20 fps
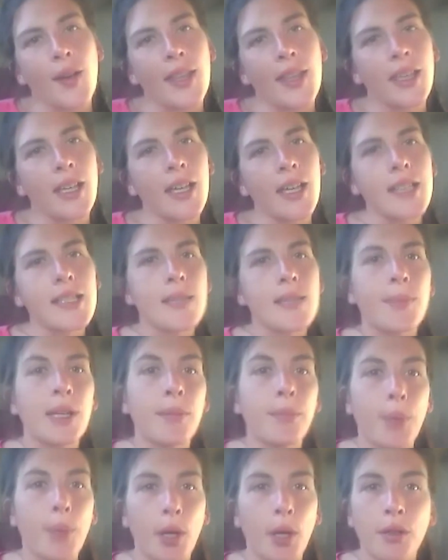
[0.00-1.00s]
I think it's a bit
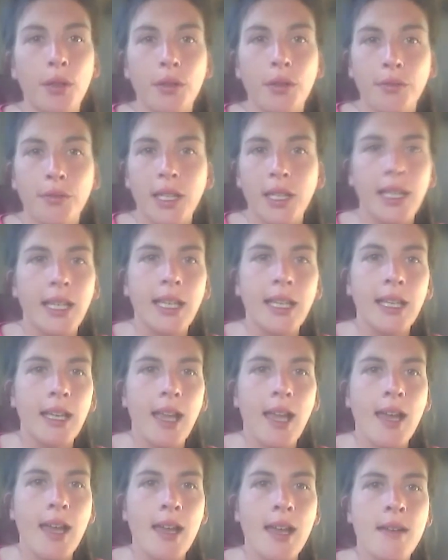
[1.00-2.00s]
of both, really.
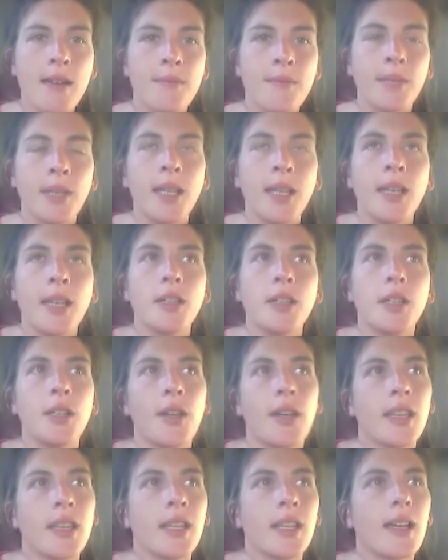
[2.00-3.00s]
Um, you know,
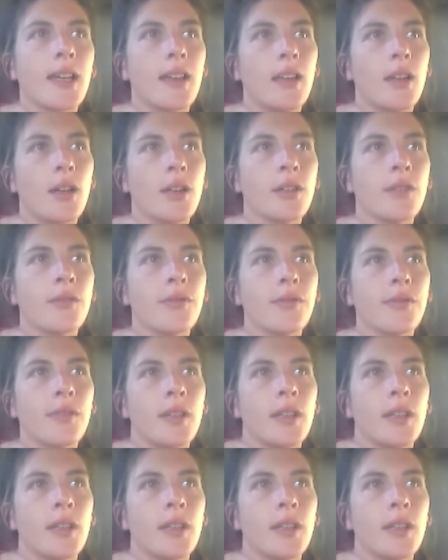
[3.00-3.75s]
I think a lot of